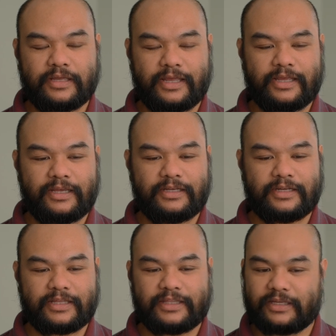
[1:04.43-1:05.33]
and
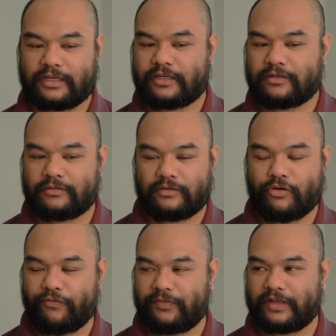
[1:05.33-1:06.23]
I think
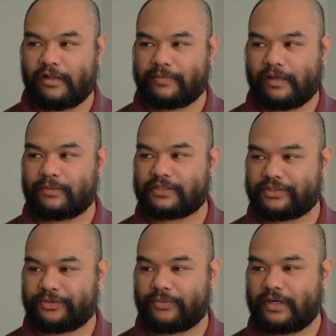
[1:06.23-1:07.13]
hopefully I'll be able
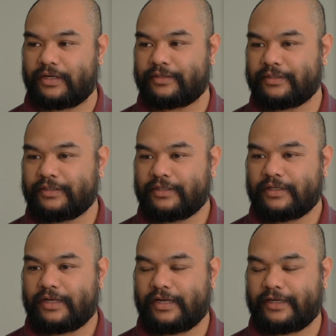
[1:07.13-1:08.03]
to
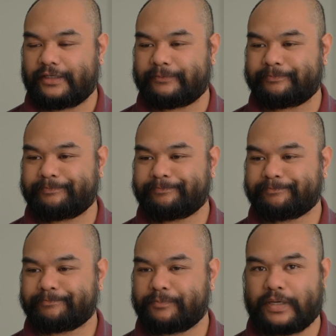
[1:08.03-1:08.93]
um,
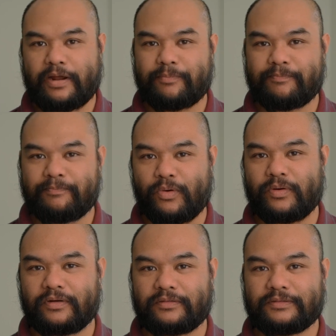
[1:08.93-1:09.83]
put out
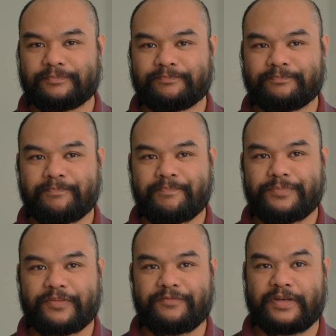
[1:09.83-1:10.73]
more
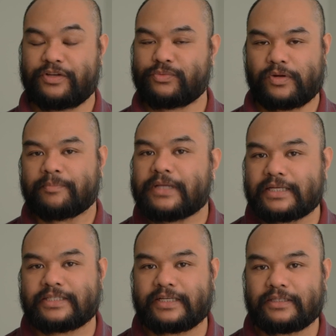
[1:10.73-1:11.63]
videos where I'm
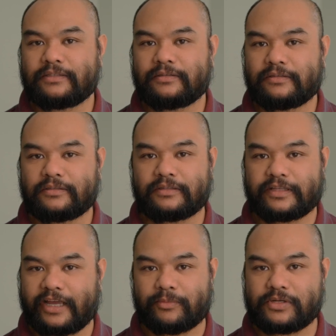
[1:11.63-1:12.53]
testing
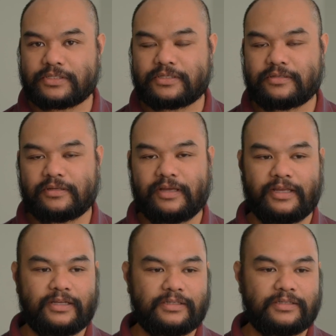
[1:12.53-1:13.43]
cameras
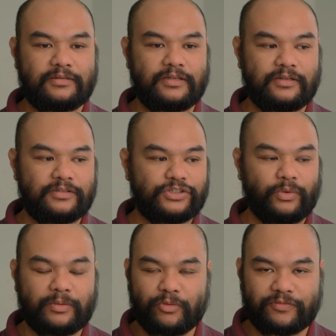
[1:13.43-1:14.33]
and
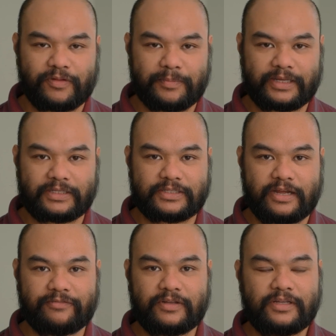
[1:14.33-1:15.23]
showing more filmmaking
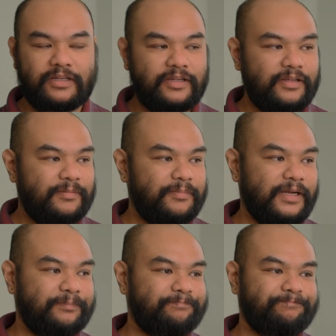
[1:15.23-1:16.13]
stuff.
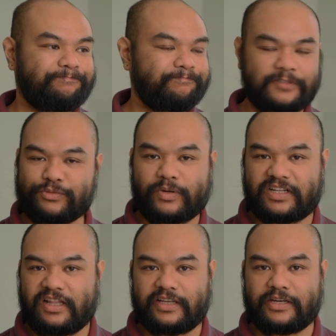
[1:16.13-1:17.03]
But just wanted
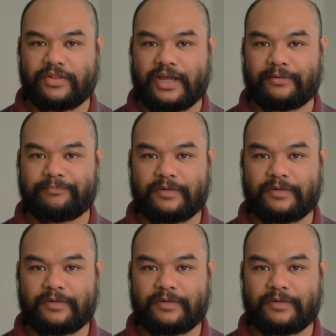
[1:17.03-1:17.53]
to let you know that